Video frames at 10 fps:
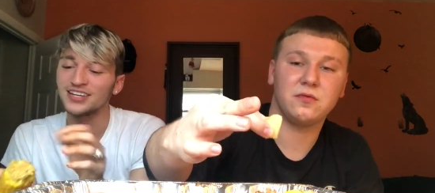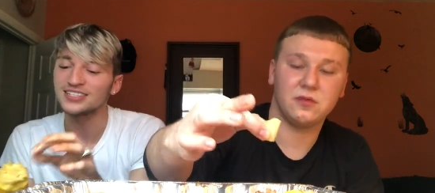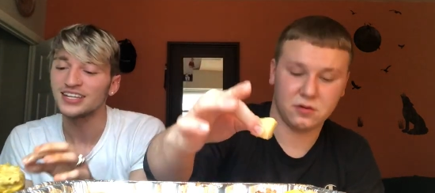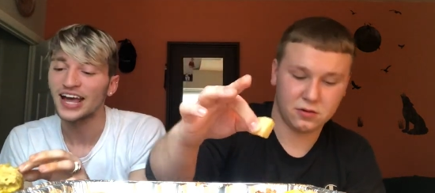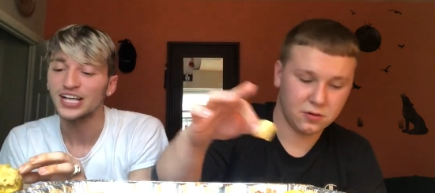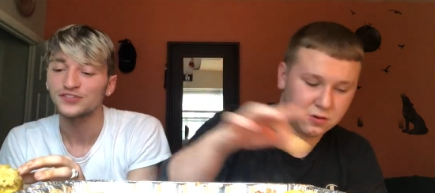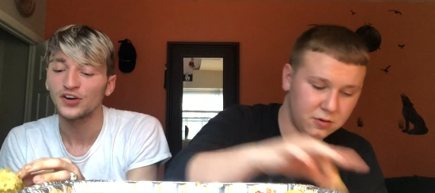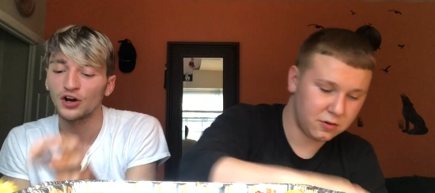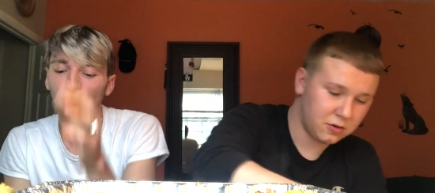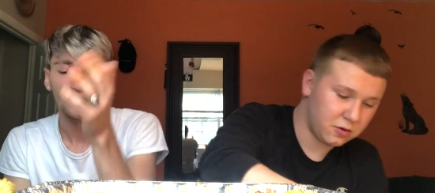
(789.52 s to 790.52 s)
Speaker 1: get to Nashville.
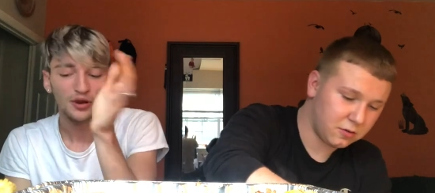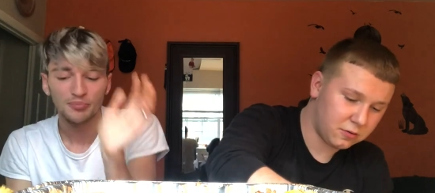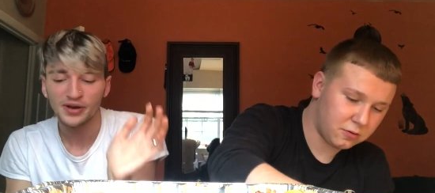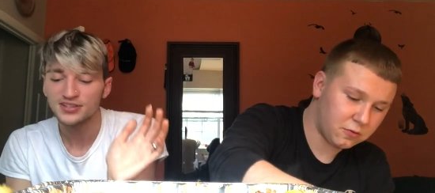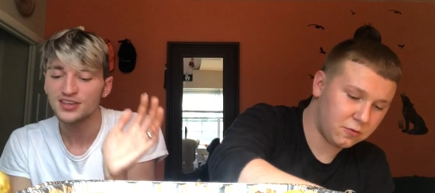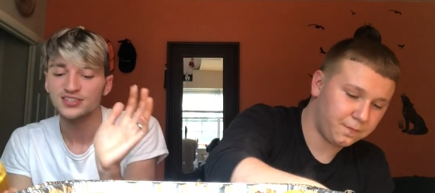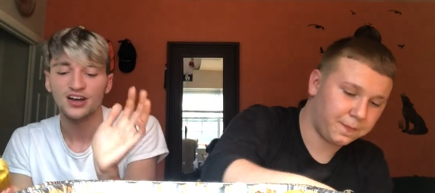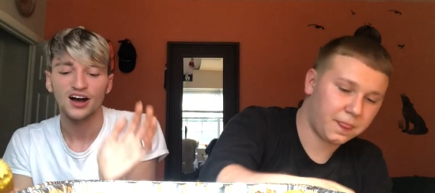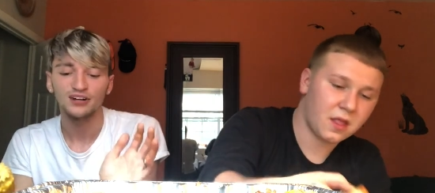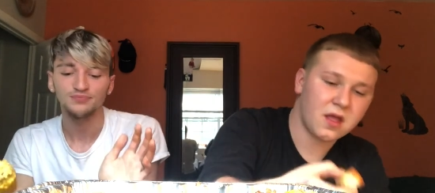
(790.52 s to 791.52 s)
Our friend picks us
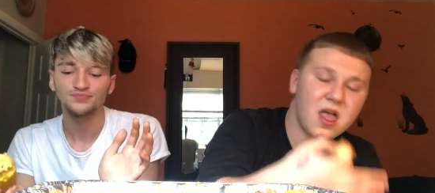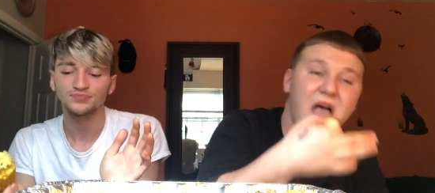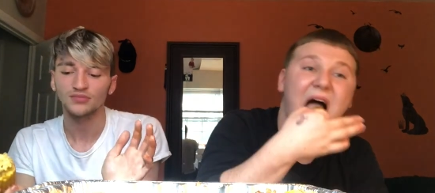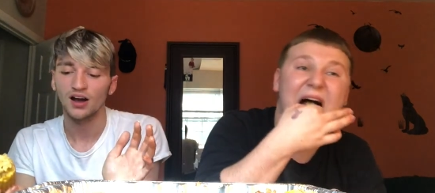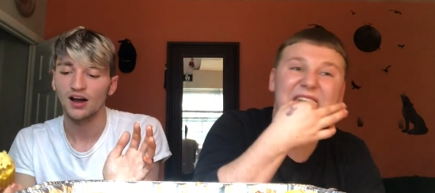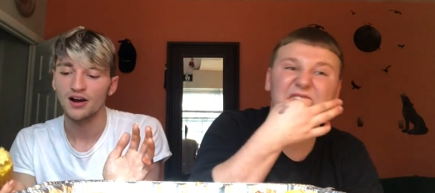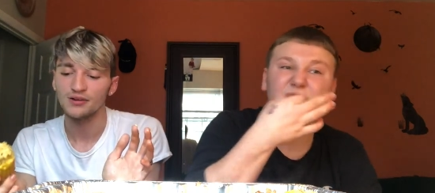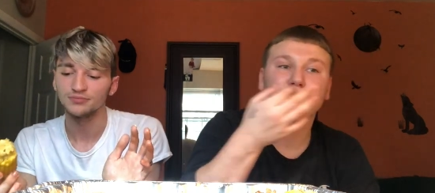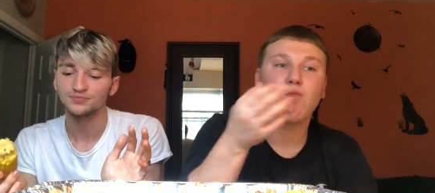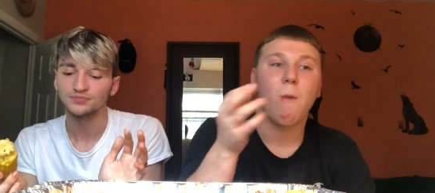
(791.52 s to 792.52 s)
up.
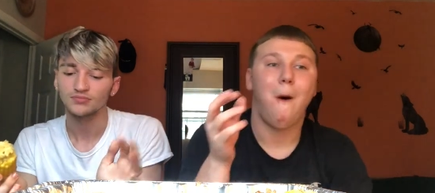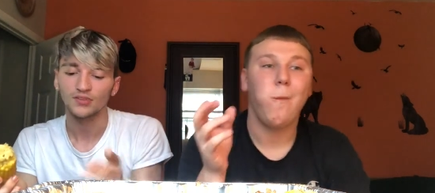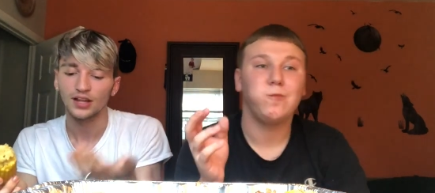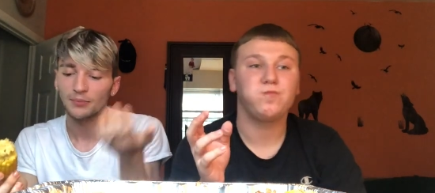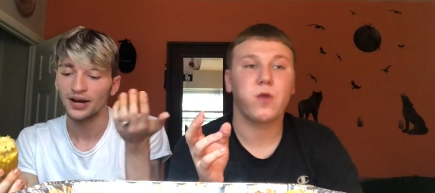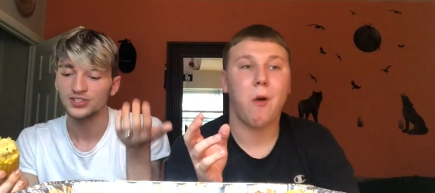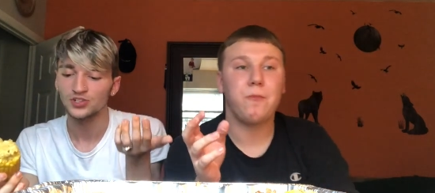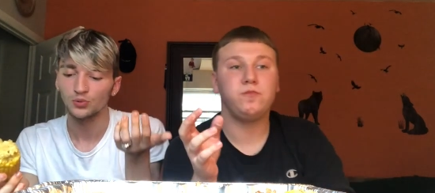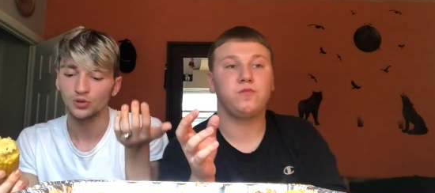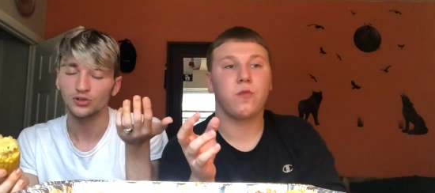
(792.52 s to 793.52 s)
Um, now, mind
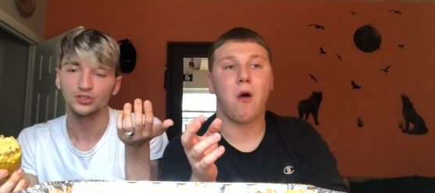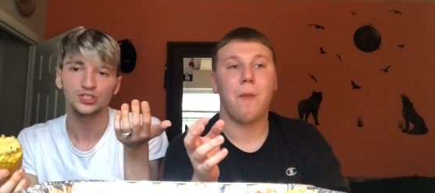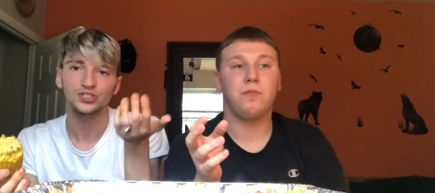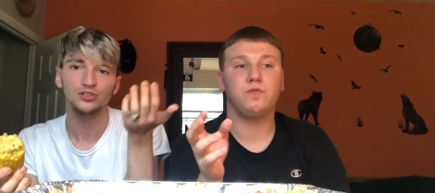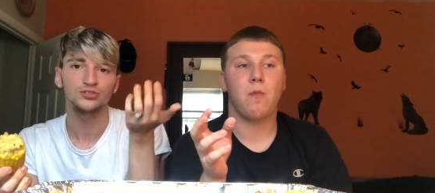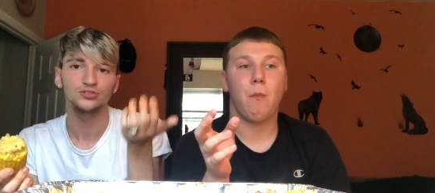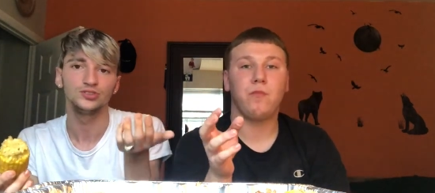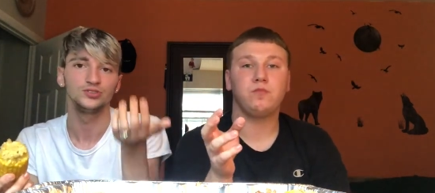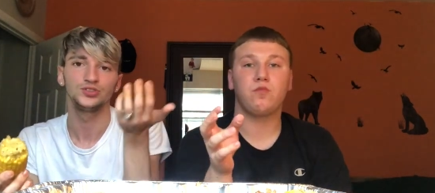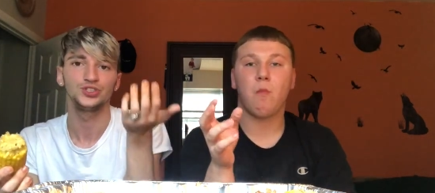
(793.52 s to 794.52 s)
you, we're still
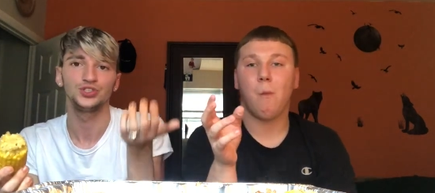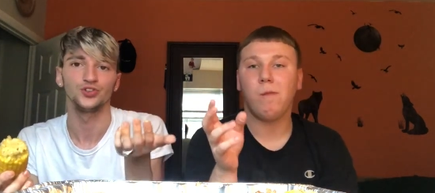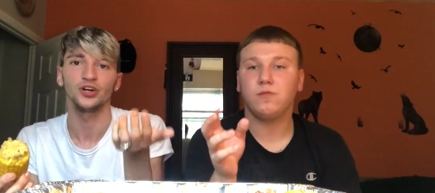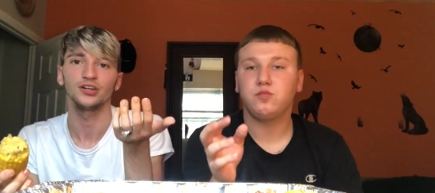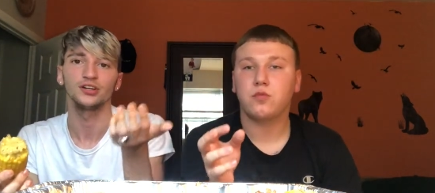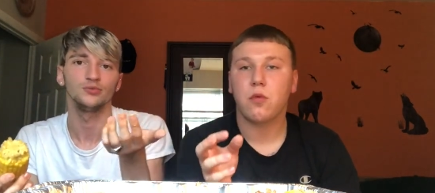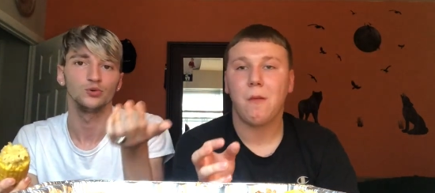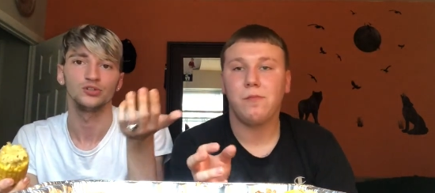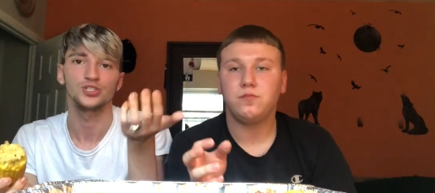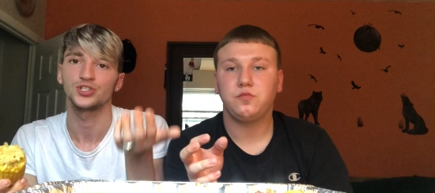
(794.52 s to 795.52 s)
drinking.
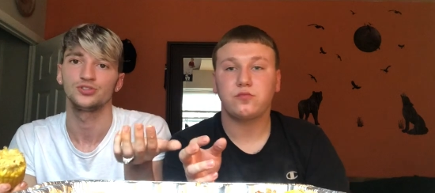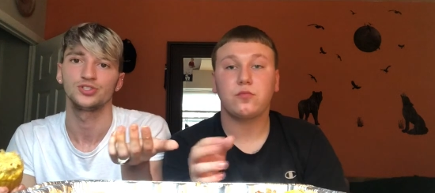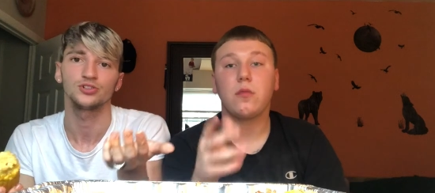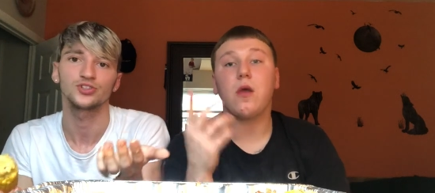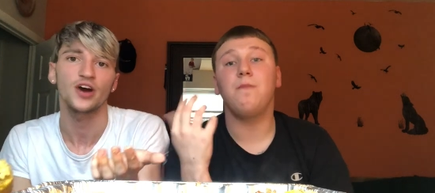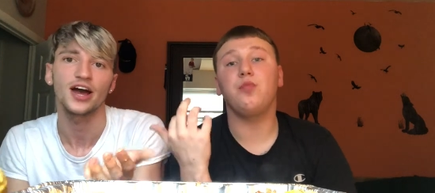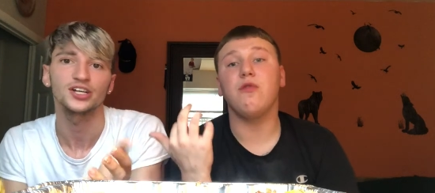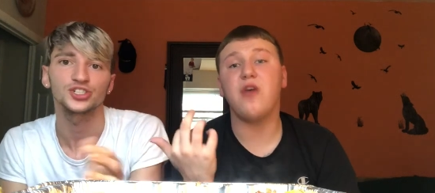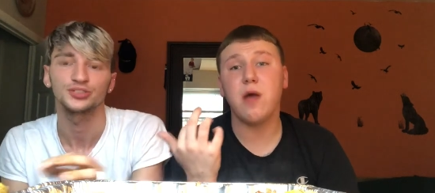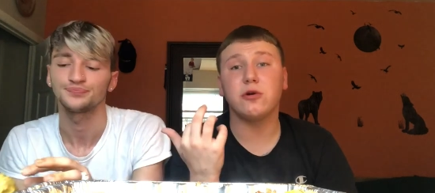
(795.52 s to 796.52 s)
Speaker 2: We're st still trash.
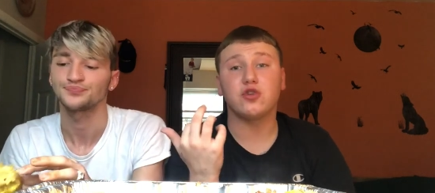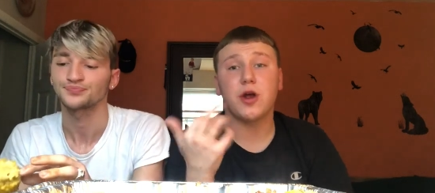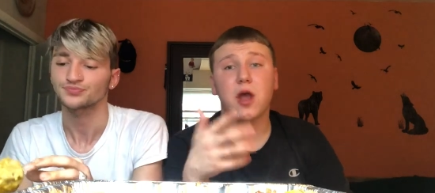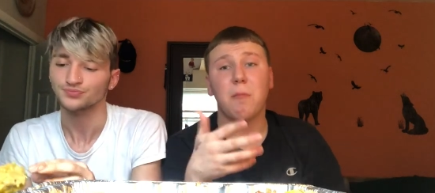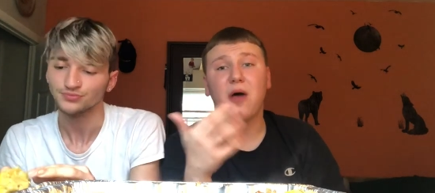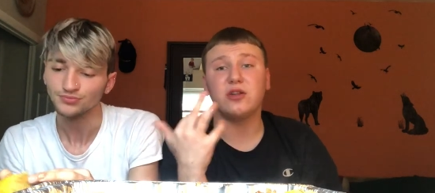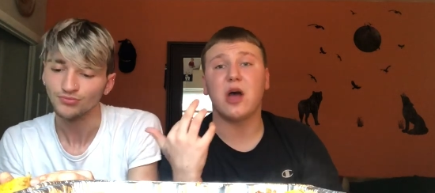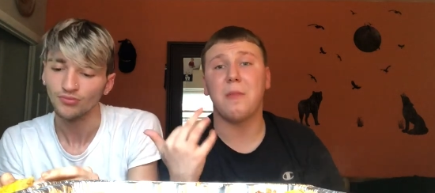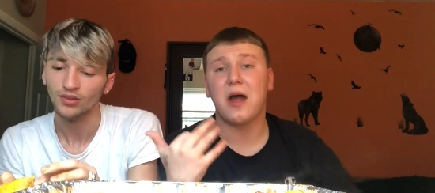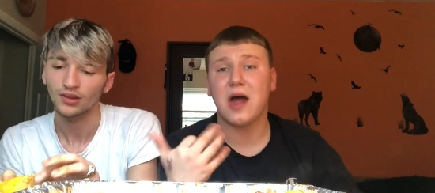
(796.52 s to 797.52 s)
They were drinking by the
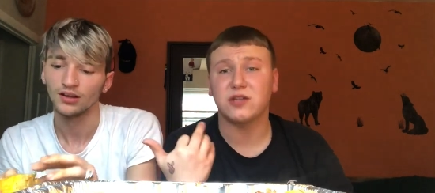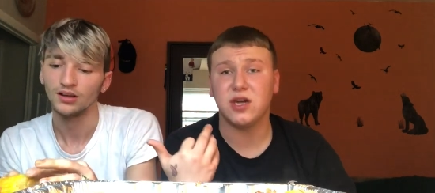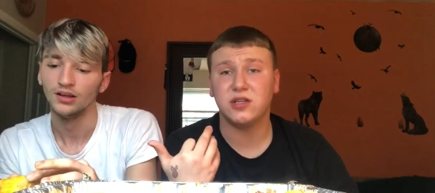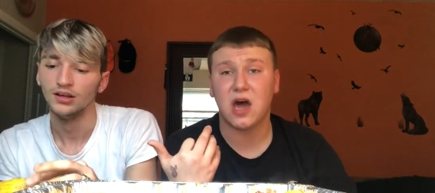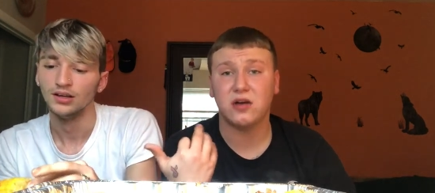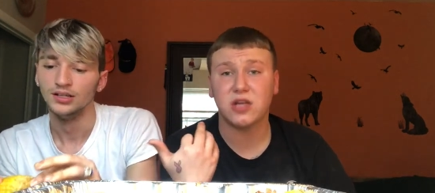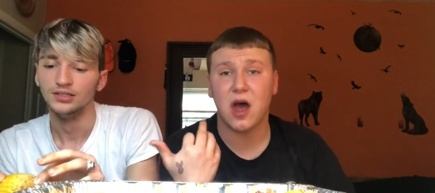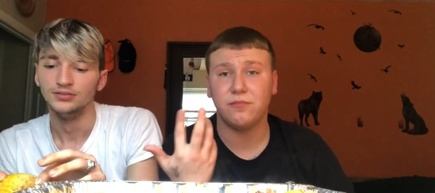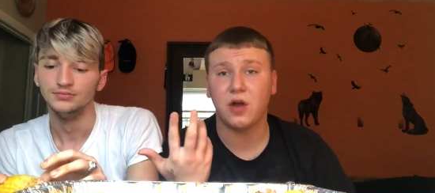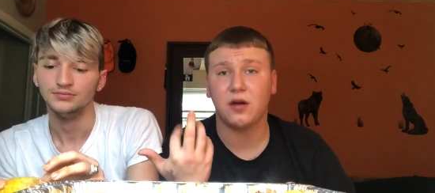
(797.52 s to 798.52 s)
time I got to his house
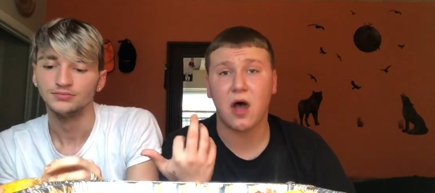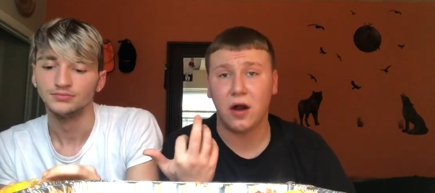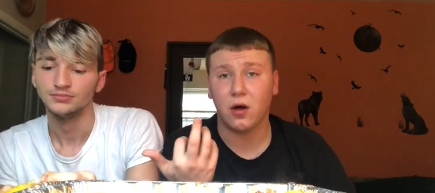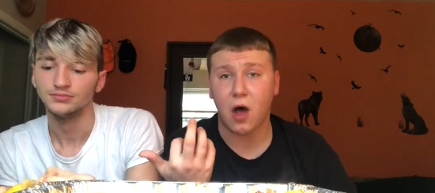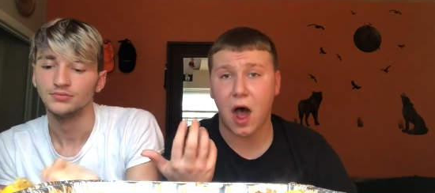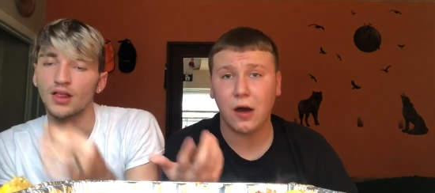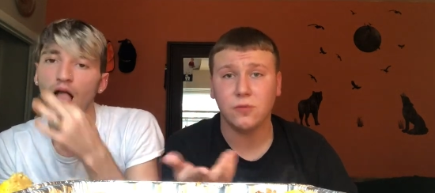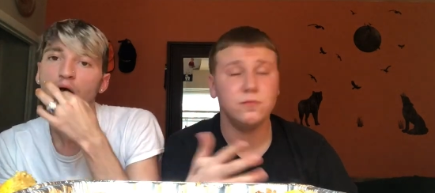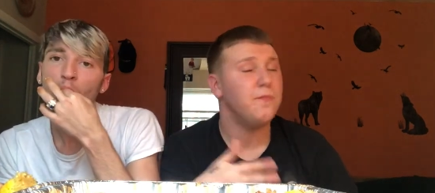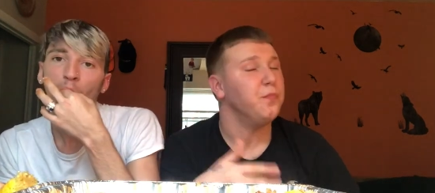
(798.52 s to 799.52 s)
at like nine o'clock.
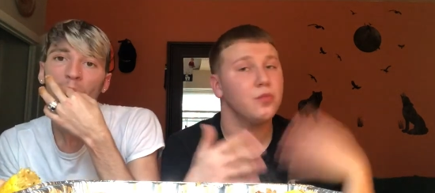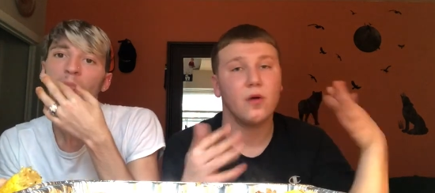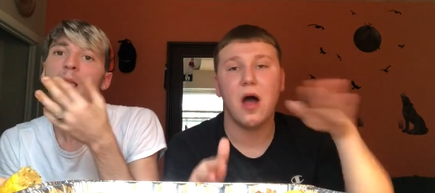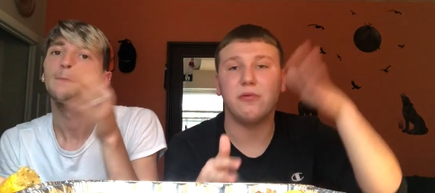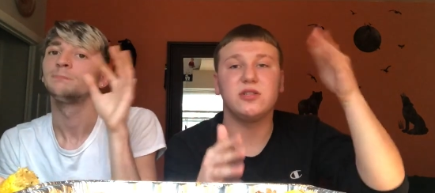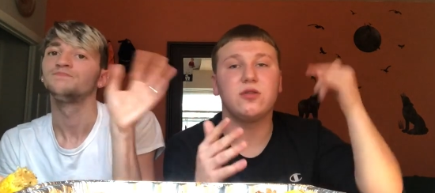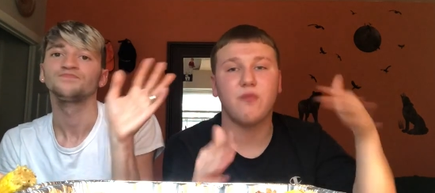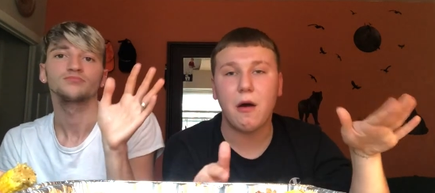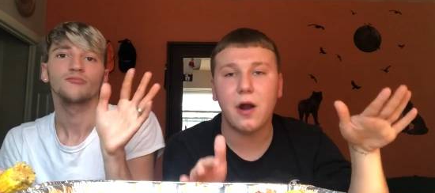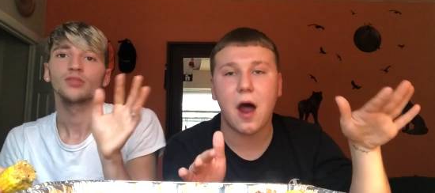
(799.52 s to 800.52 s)
I was
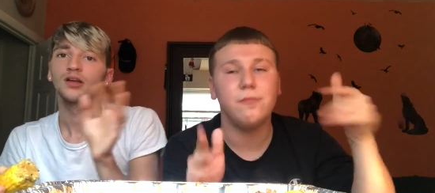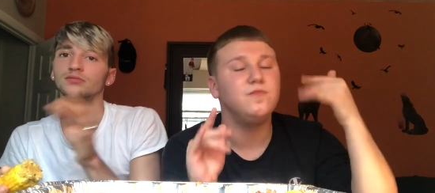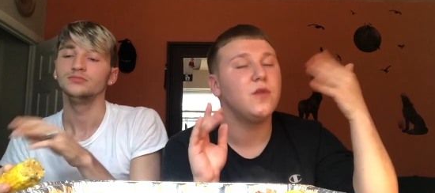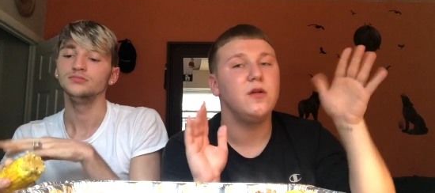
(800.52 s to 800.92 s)
thrown up